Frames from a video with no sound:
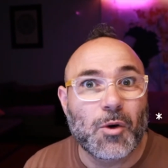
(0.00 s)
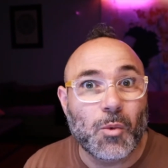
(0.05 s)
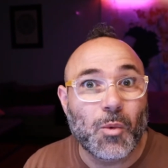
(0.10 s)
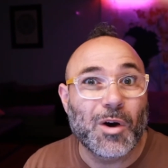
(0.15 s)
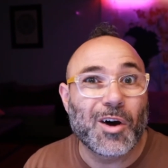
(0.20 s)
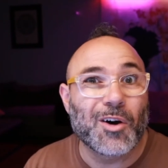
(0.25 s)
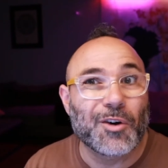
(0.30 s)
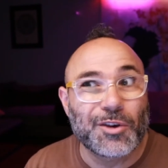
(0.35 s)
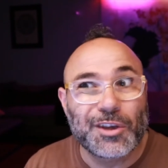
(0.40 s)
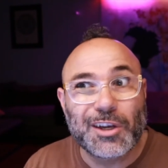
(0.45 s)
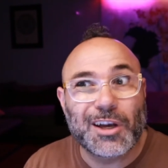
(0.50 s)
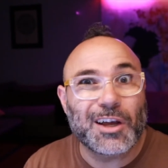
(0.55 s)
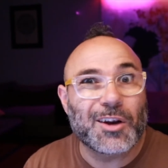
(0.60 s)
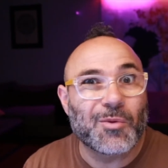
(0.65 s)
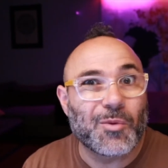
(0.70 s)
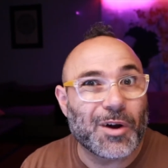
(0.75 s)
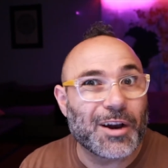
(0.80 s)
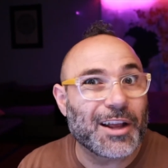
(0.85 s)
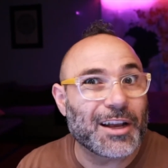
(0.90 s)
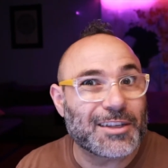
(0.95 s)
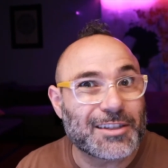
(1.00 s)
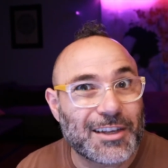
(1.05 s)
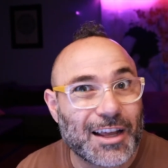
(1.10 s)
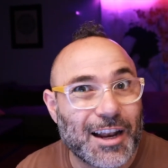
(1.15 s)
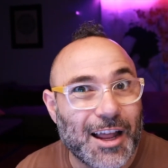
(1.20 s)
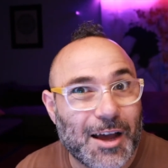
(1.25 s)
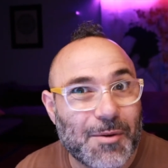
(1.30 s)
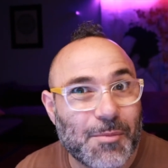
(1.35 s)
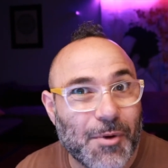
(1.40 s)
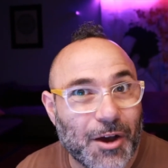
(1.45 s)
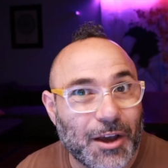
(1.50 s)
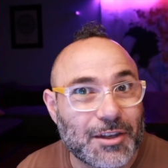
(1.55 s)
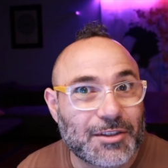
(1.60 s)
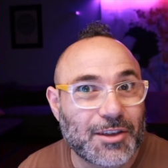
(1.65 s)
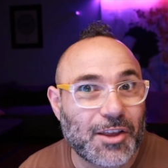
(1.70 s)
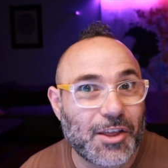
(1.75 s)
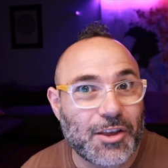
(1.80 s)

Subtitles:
well, you're going to want XLR mic so